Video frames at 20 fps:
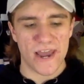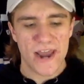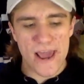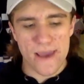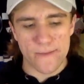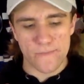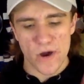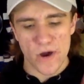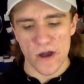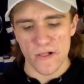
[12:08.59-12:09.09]
I
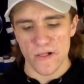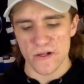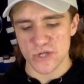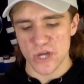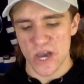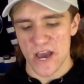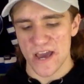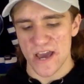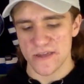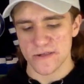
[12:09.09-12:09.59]

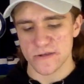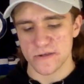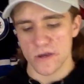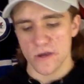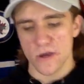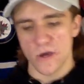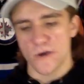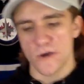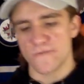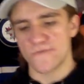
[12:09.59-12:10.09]
apologize
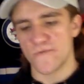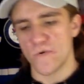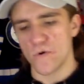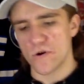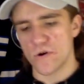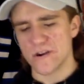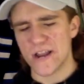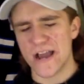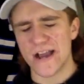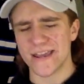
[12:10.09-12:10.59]

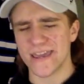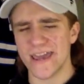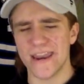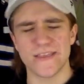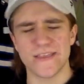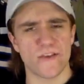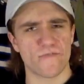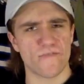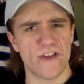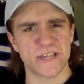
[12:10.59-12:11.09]
for not getting
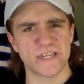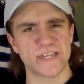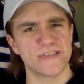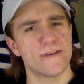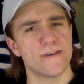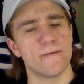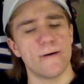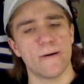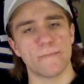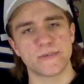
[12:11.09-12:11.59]
the rest of
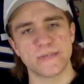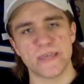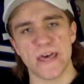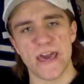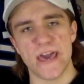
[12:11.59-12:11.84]
them up today.